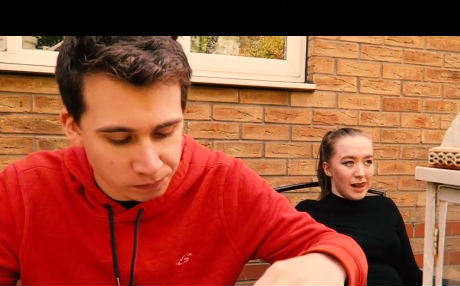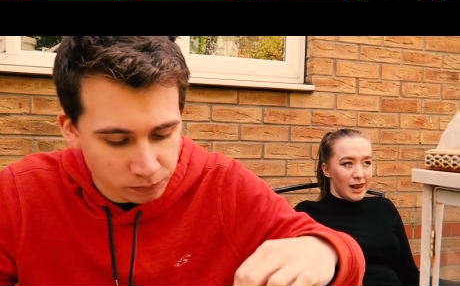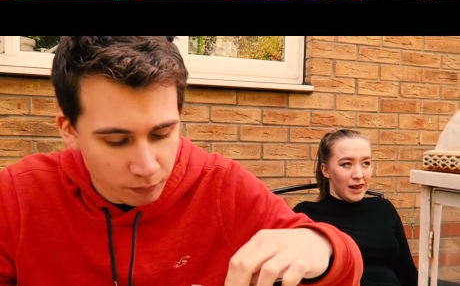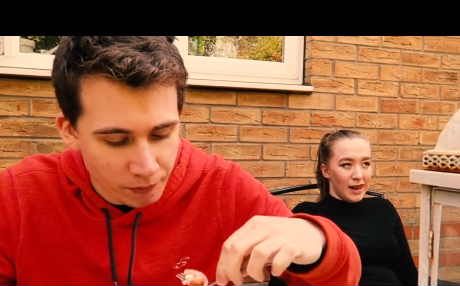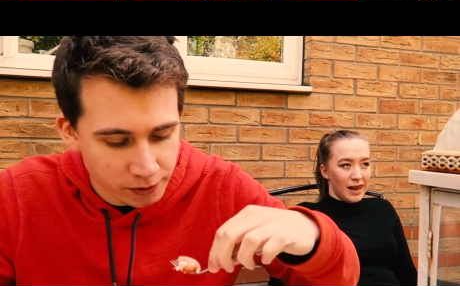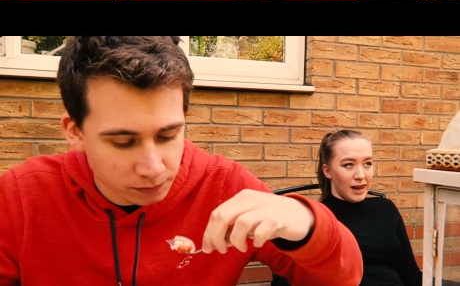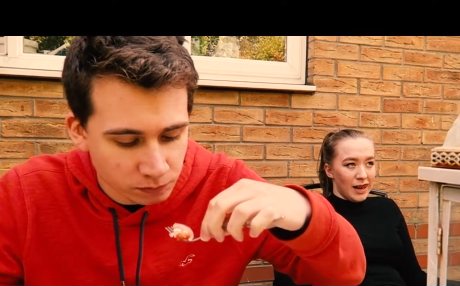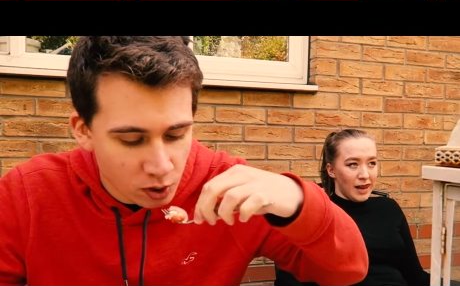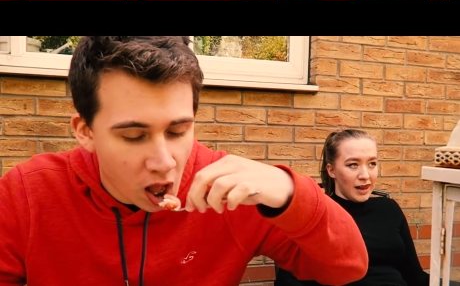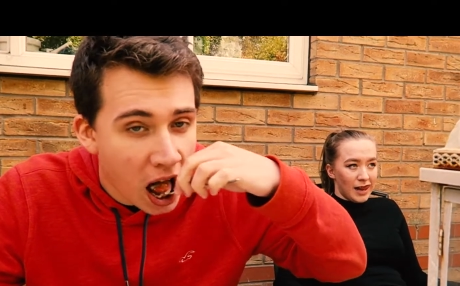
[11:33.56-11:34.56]
Speaker 1: Is there
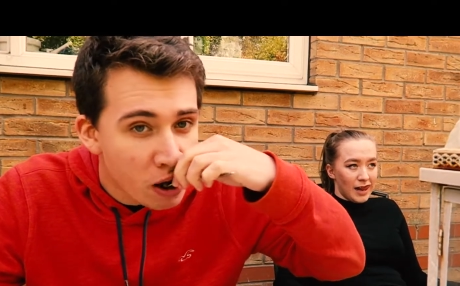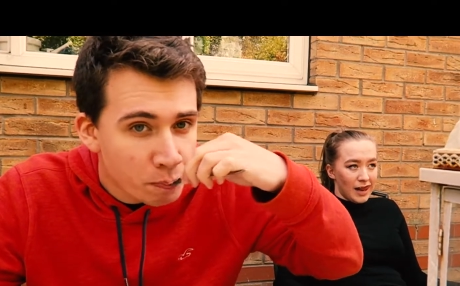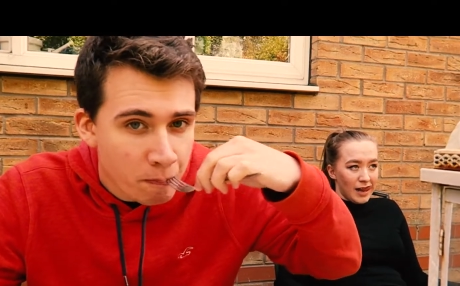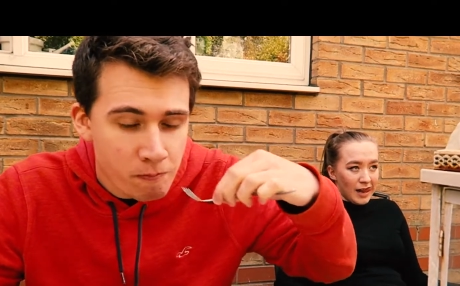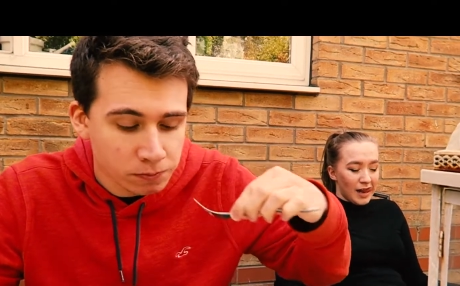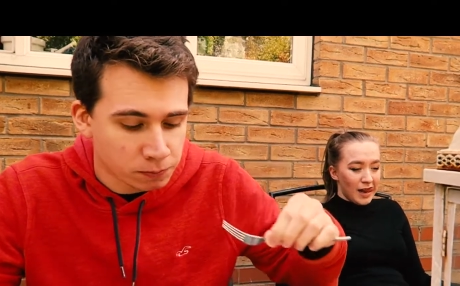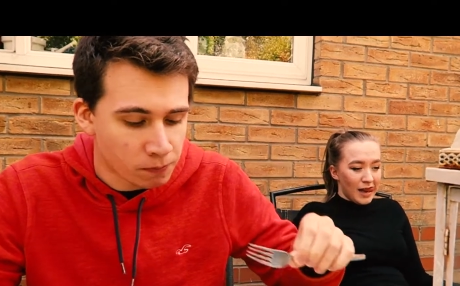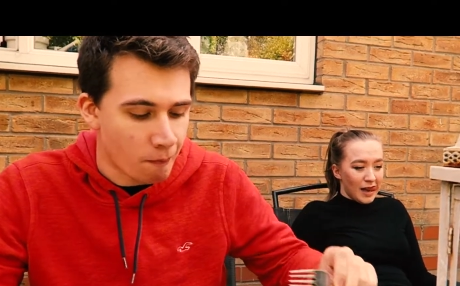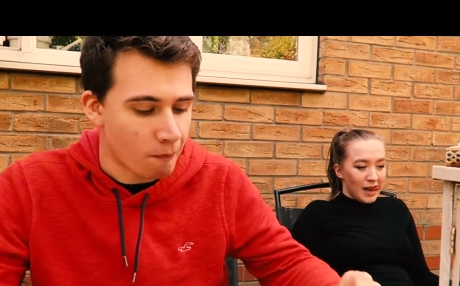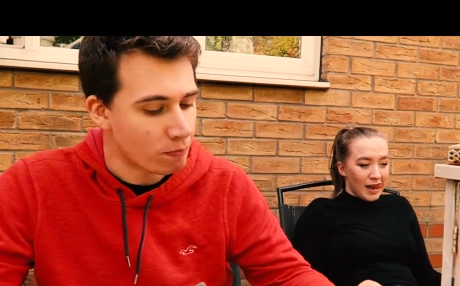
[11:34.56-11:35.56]
anything that we all enjoy?
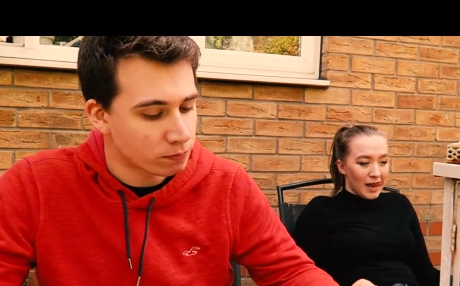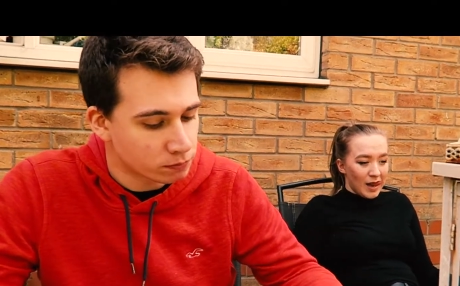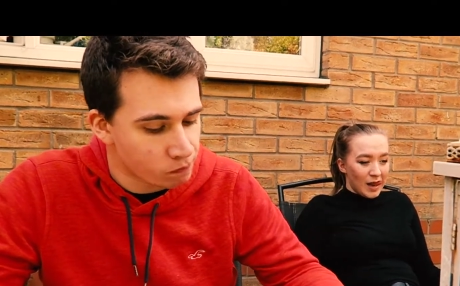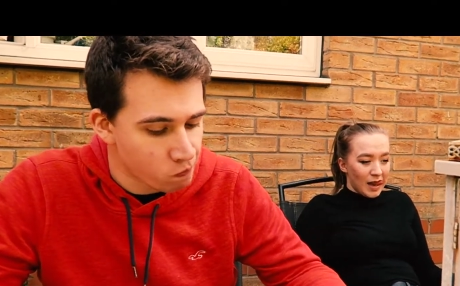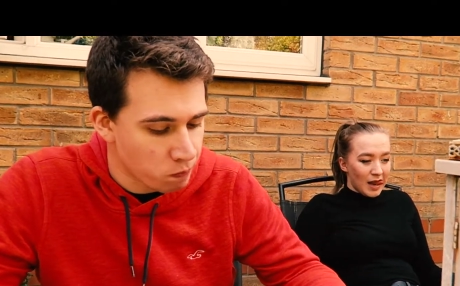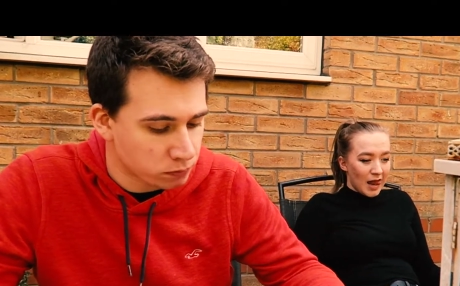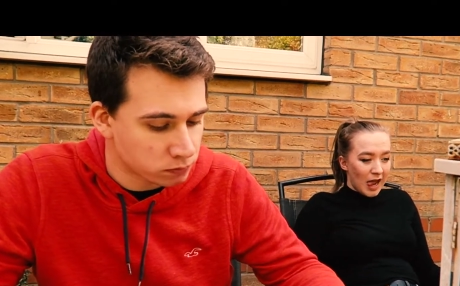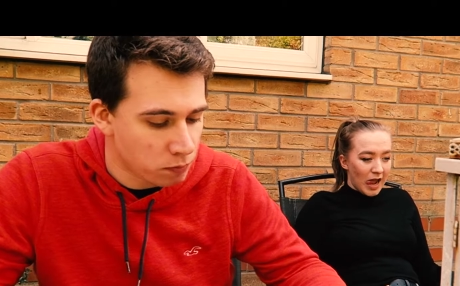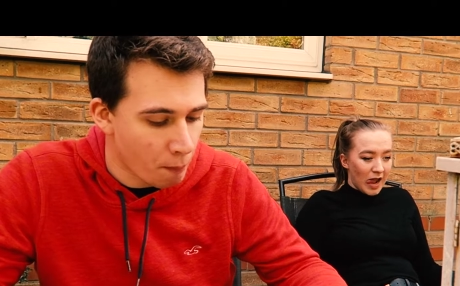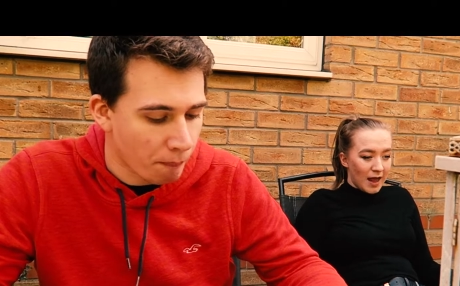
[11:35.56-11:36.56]
Do we all enjoy
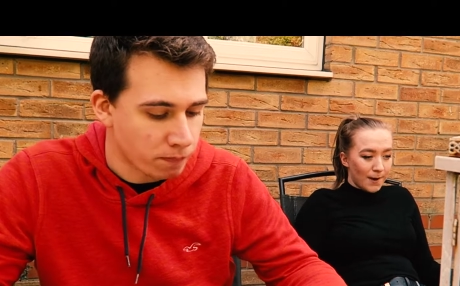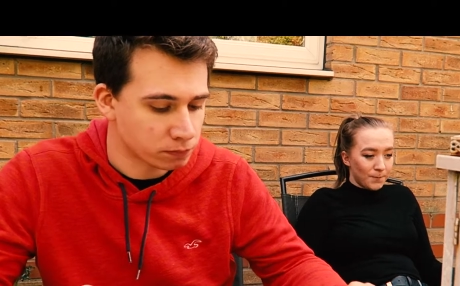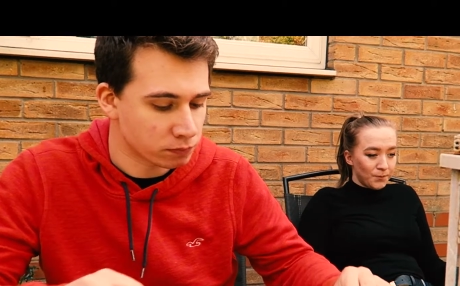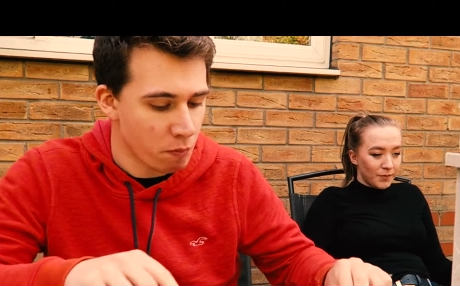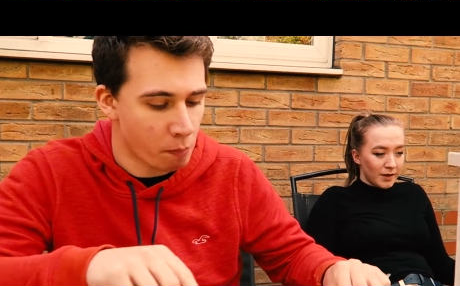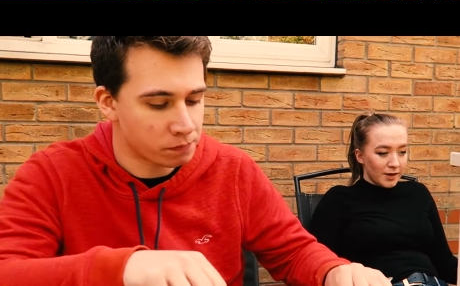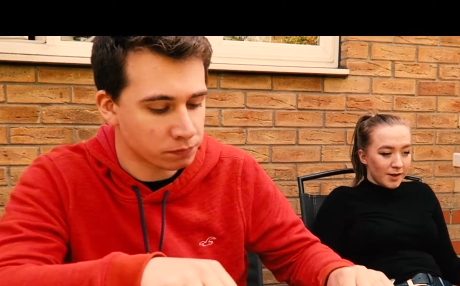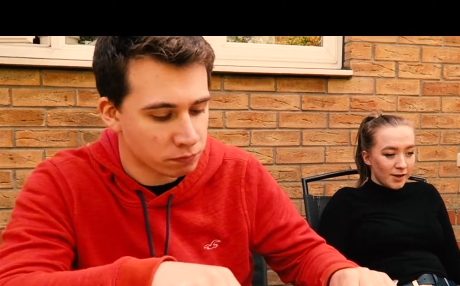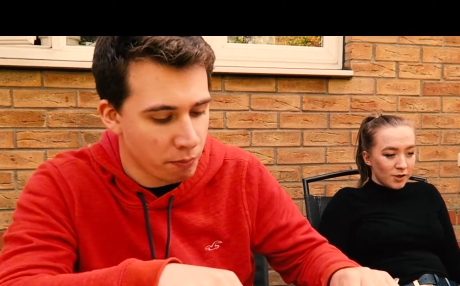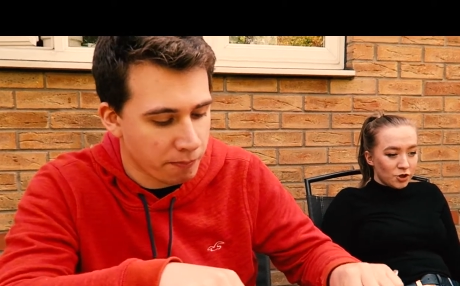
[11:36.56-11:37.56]
Greek salads?
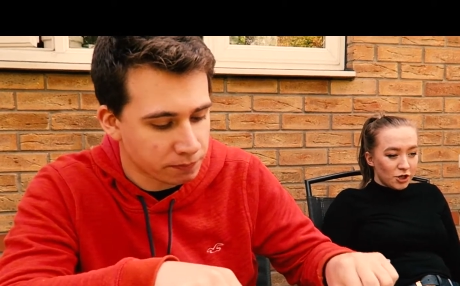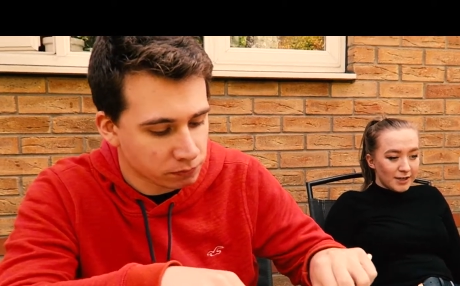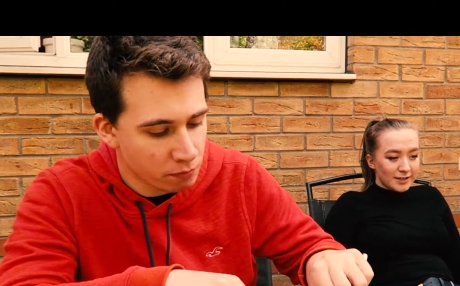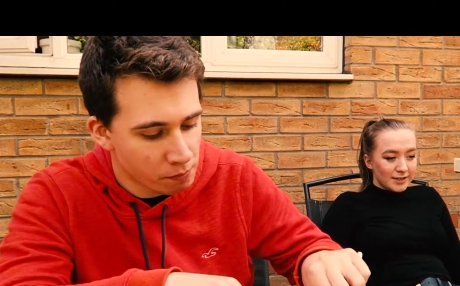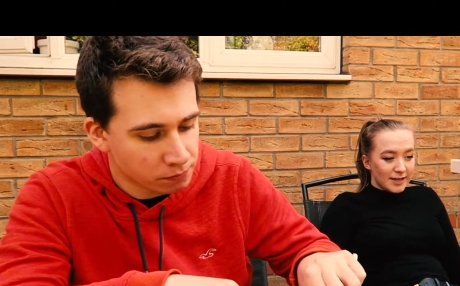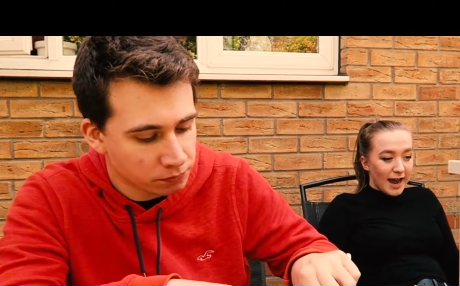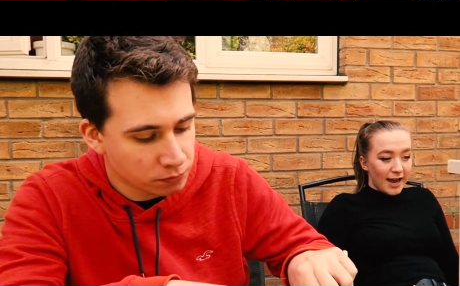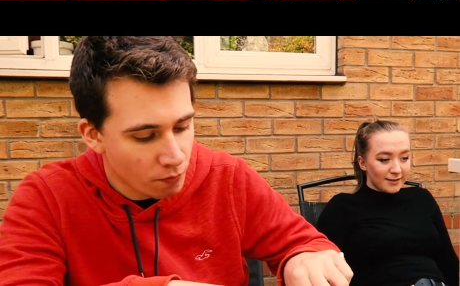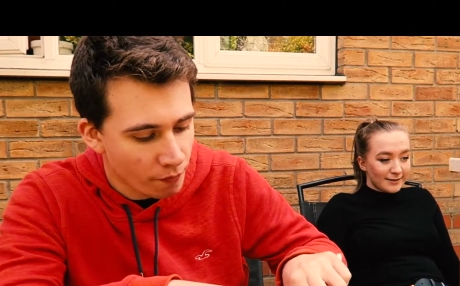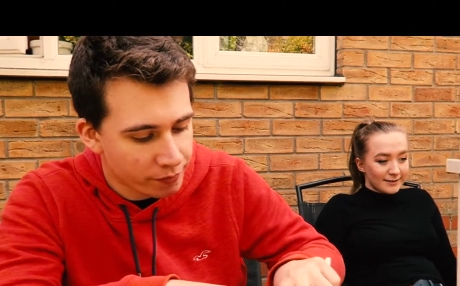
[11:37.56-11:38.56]
Cheese
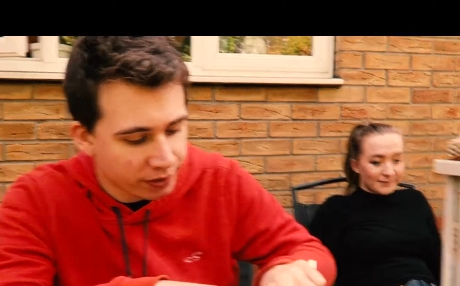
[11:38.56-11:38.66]
snacks?